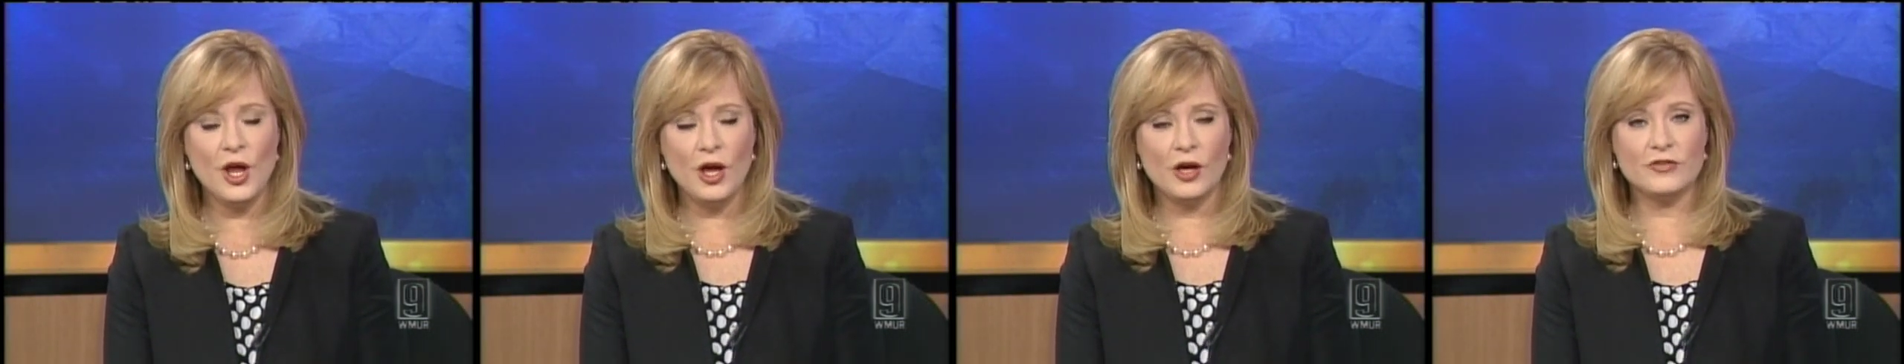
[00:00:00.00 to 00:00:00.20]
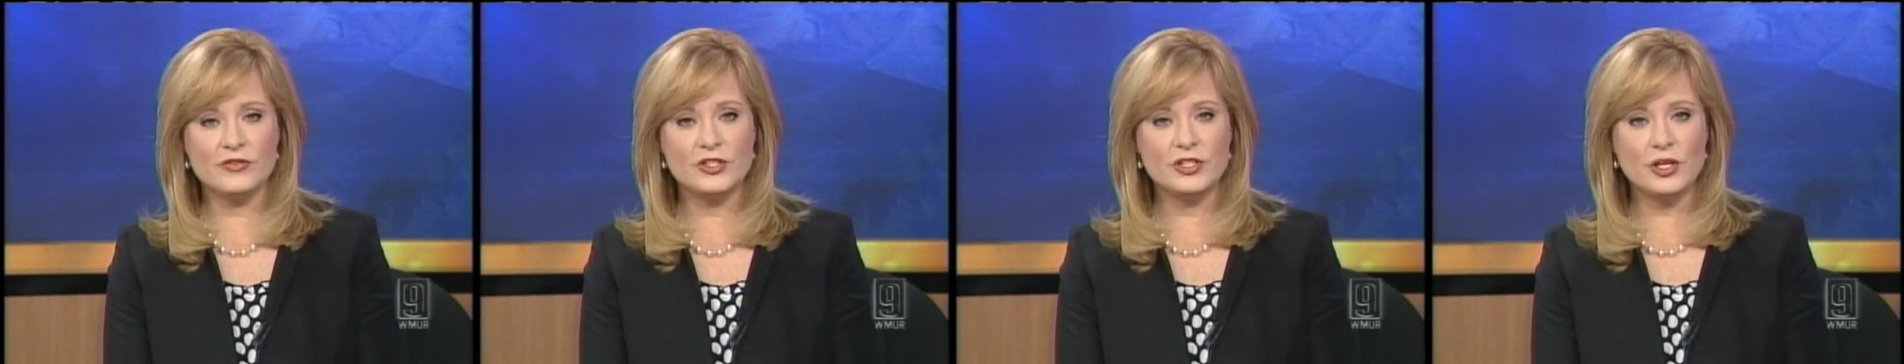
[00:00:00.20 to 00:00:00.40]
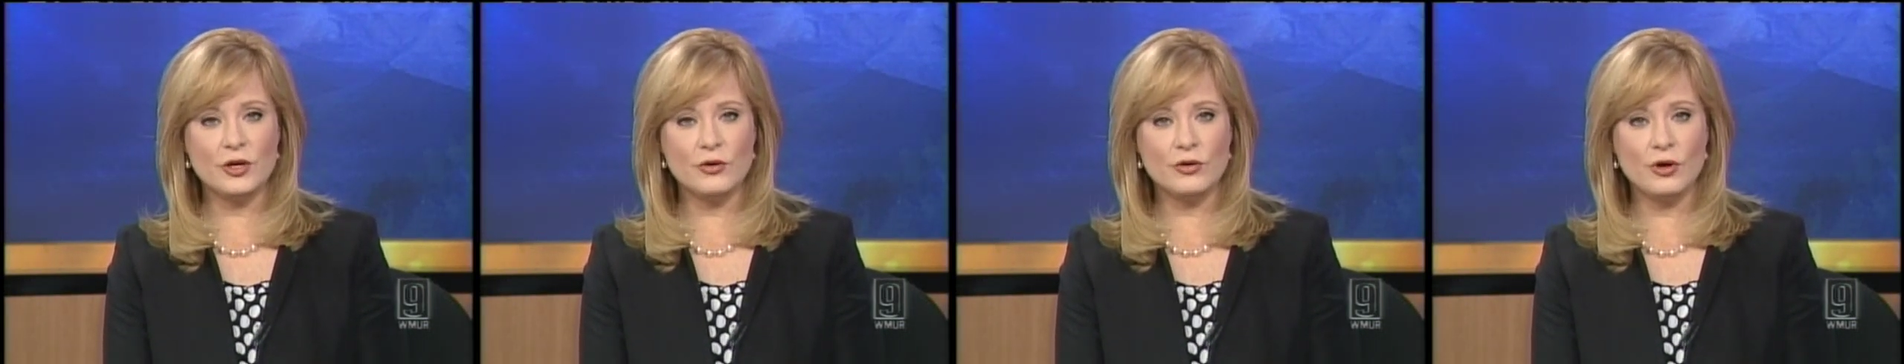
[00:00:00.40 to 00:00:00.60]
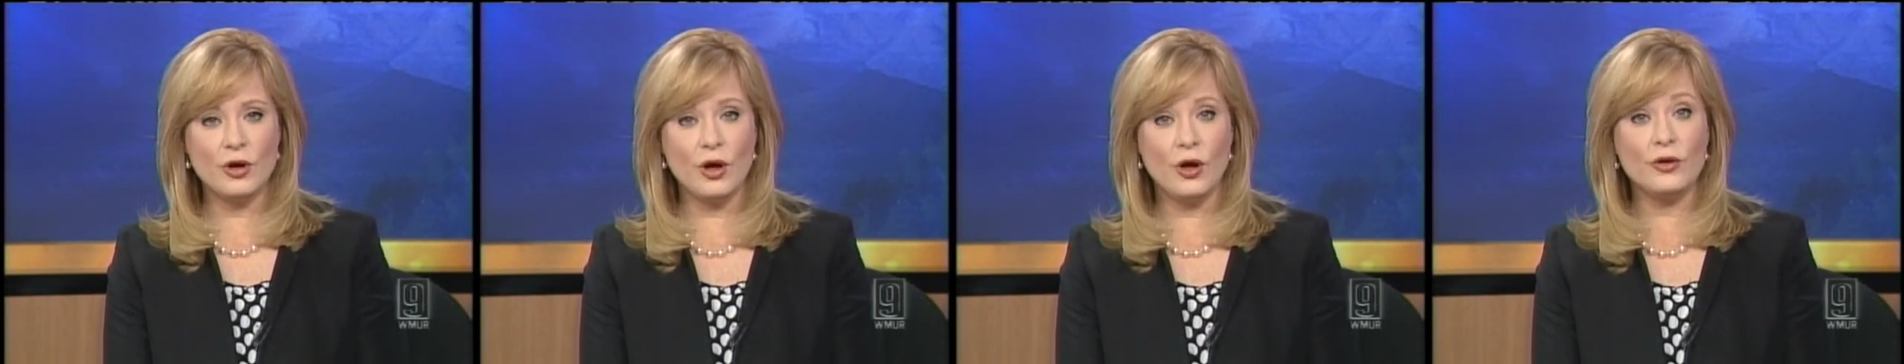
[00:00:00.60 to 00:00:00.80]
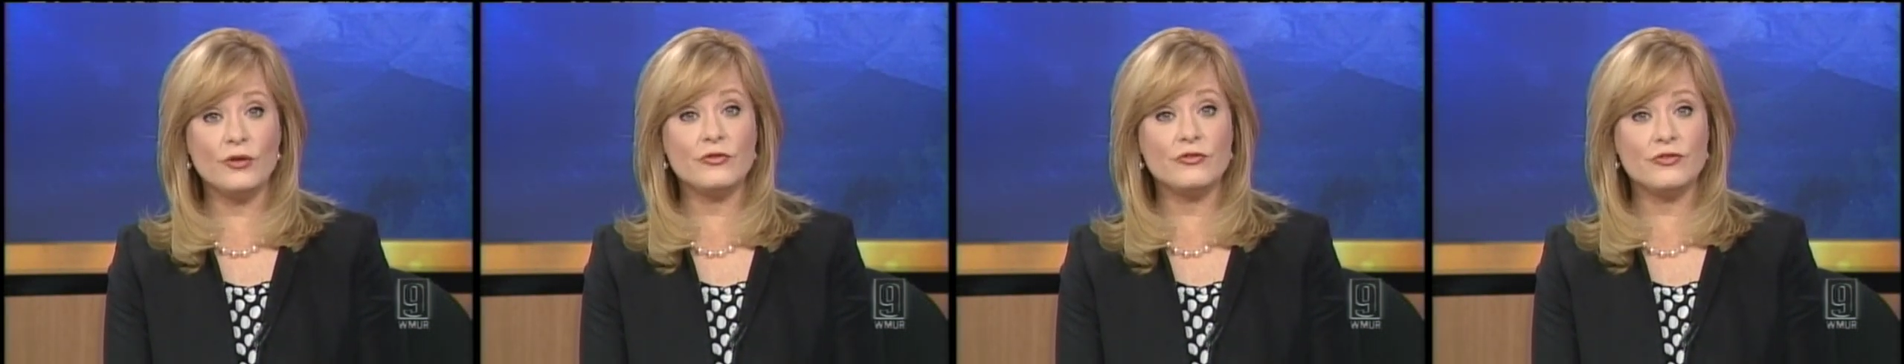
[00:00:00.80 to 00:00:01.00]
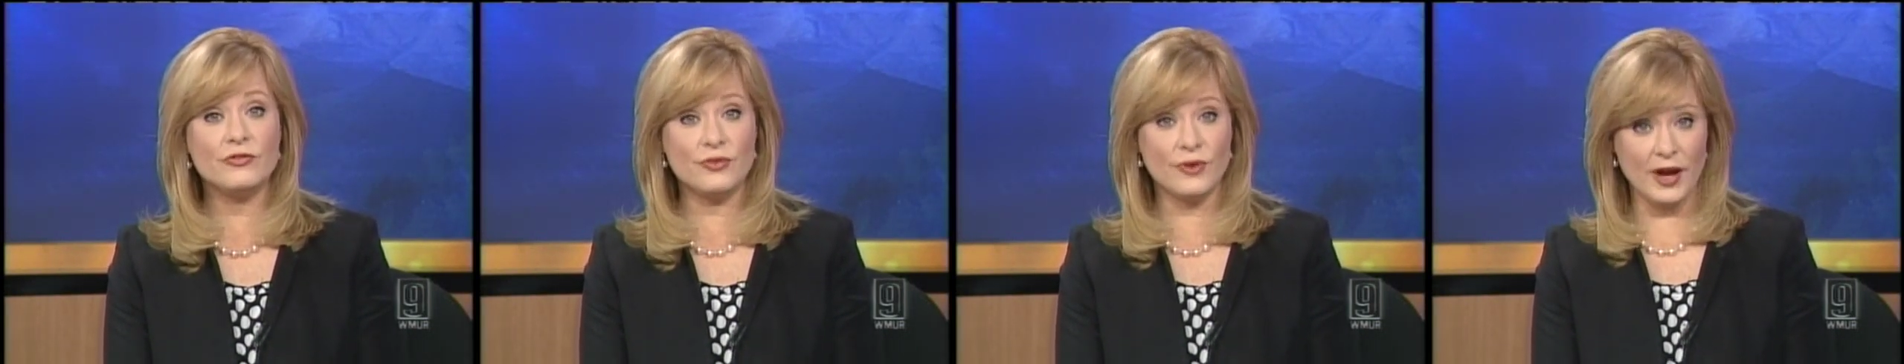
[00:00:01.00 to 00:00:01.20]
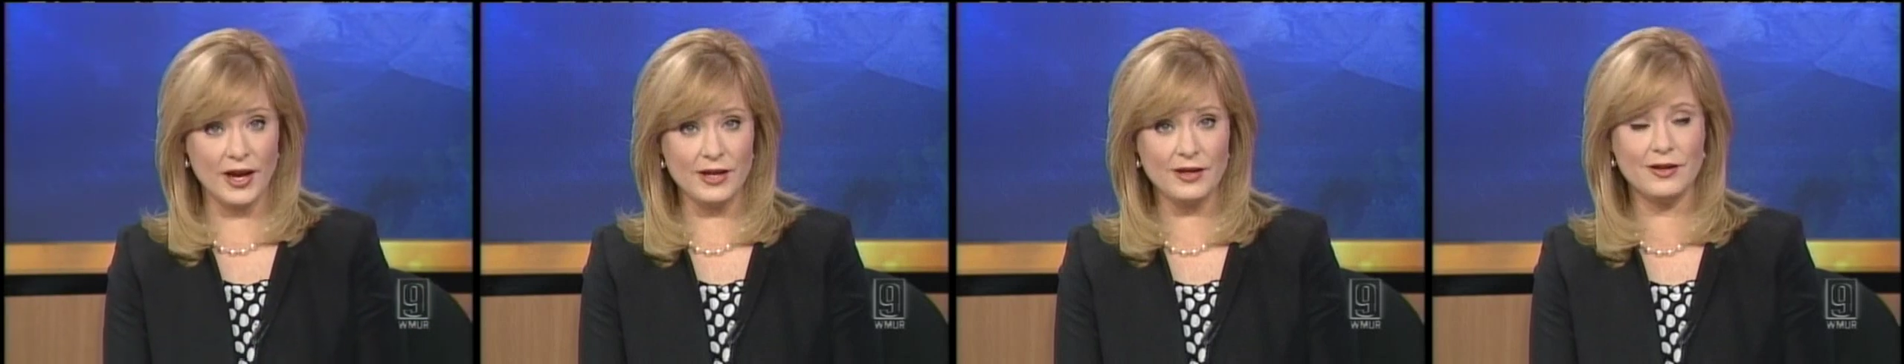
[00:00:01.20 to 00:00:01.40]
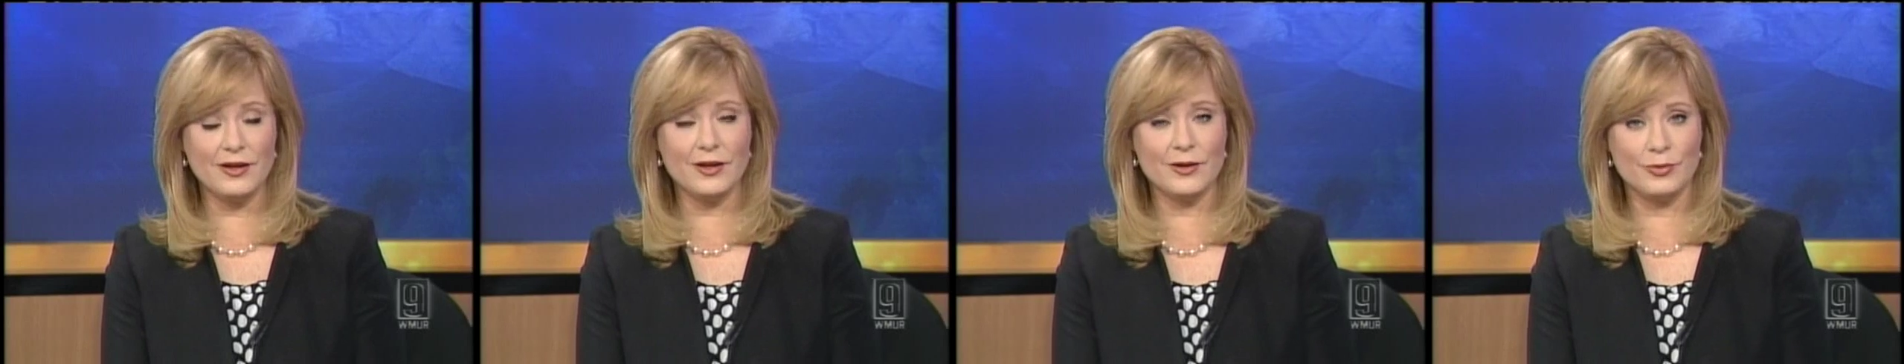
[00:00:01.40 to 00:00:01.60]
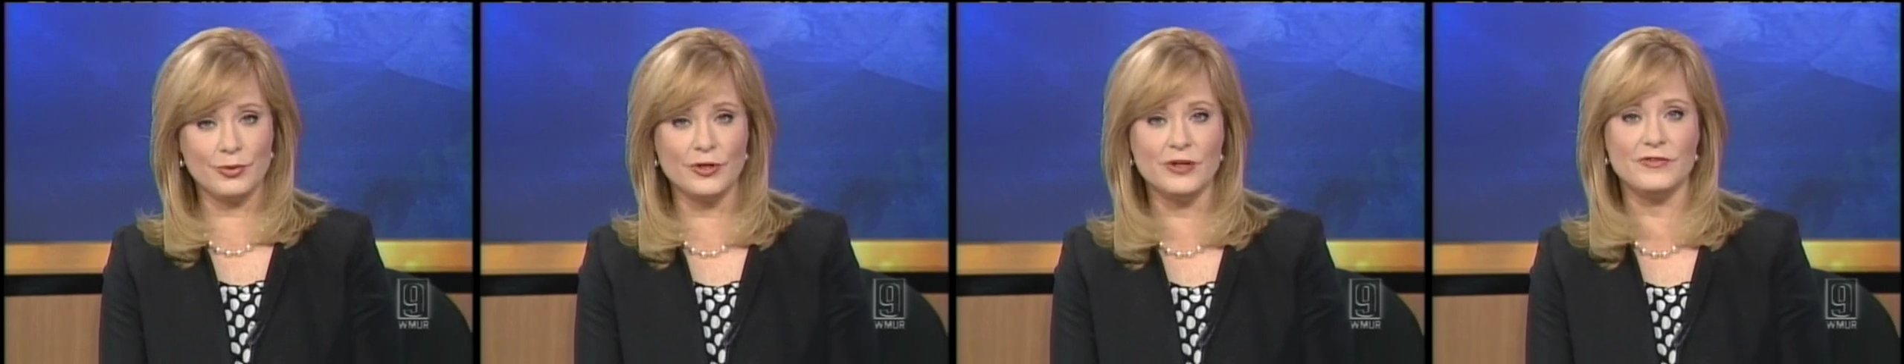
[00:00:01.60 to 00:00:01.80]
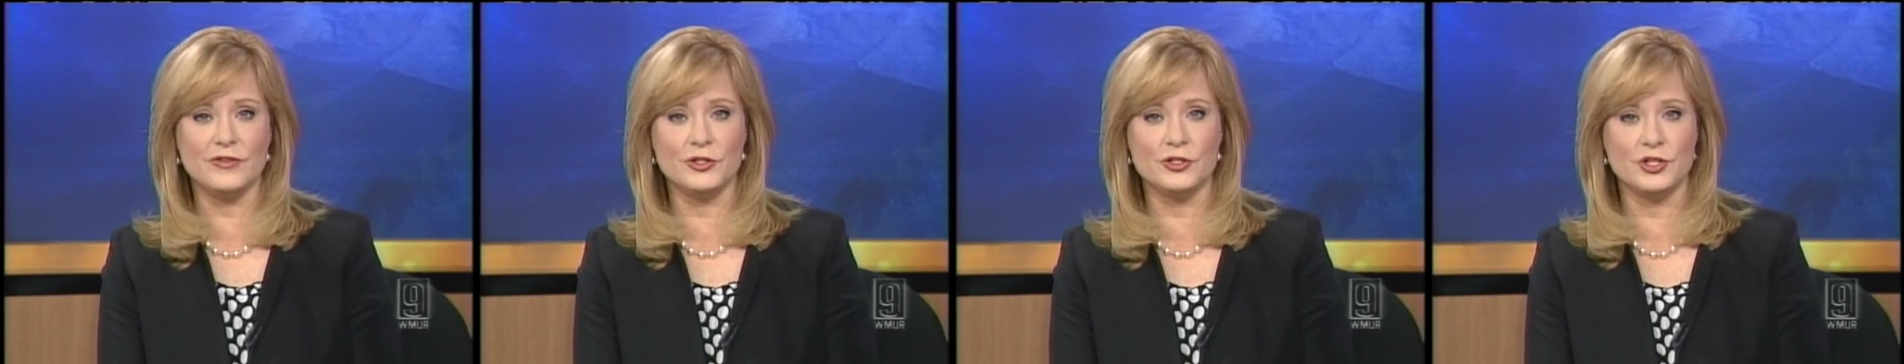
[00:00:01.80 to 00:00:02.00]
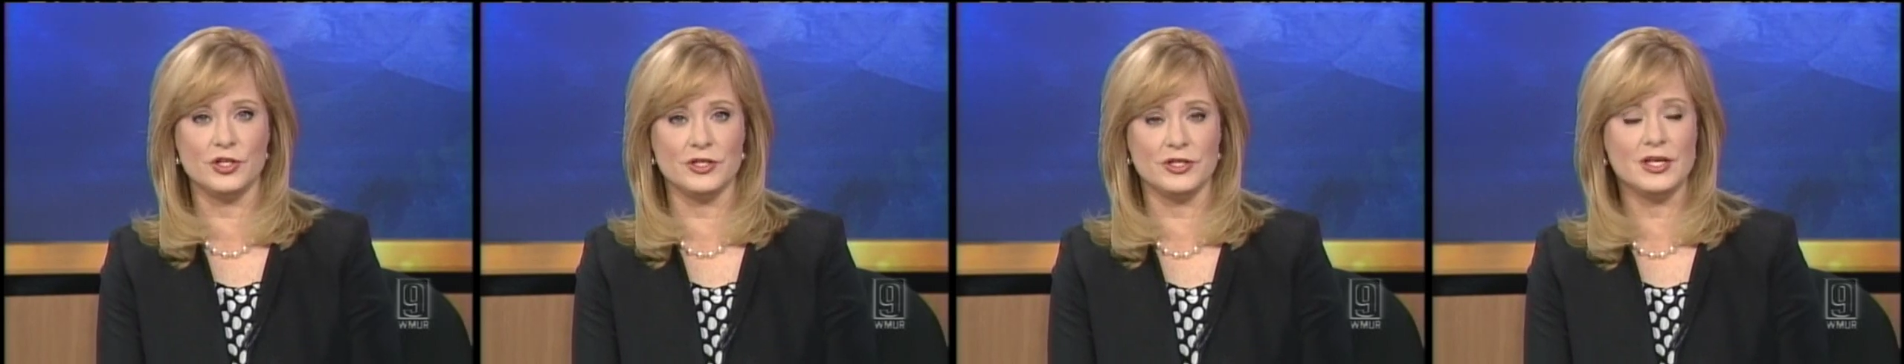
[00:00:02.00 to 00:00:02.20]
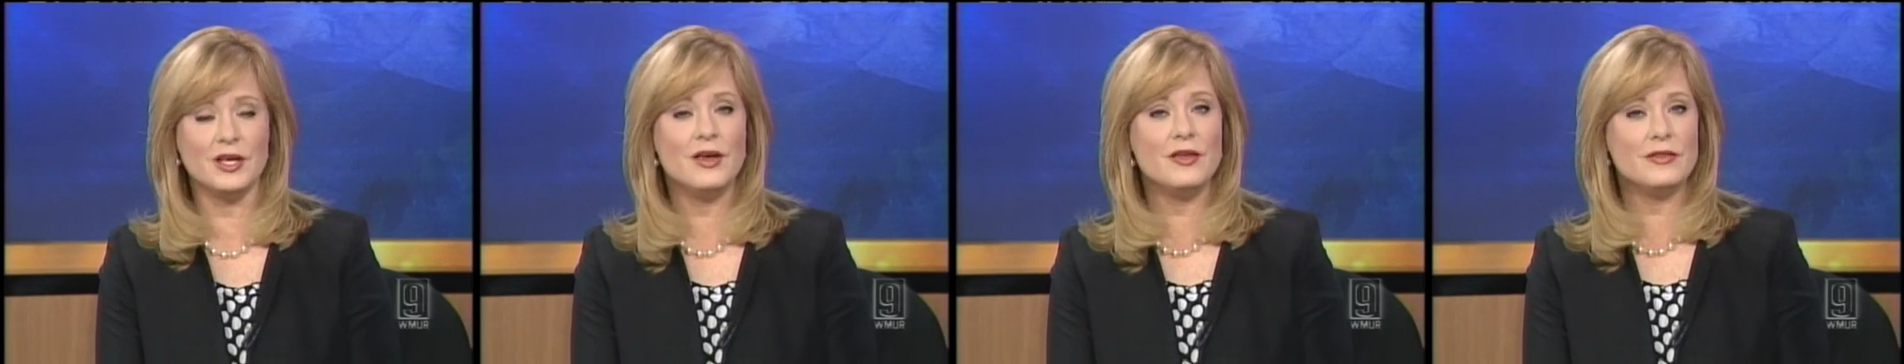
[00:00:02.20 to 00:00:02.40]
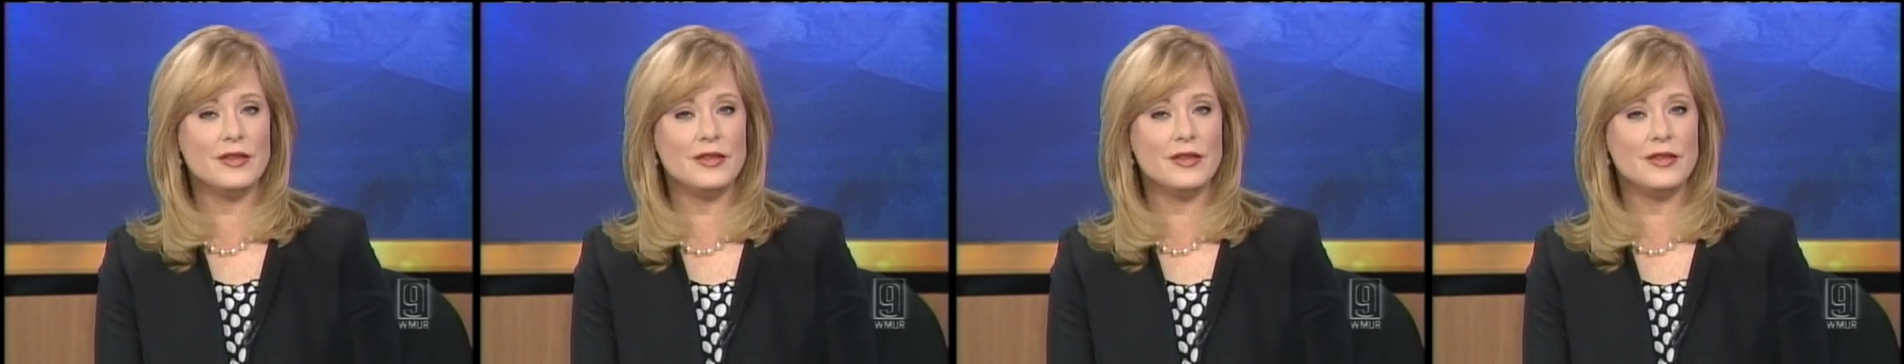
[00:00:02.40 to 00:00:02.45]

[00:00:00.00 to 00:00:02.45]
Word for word: of so-called franking privileges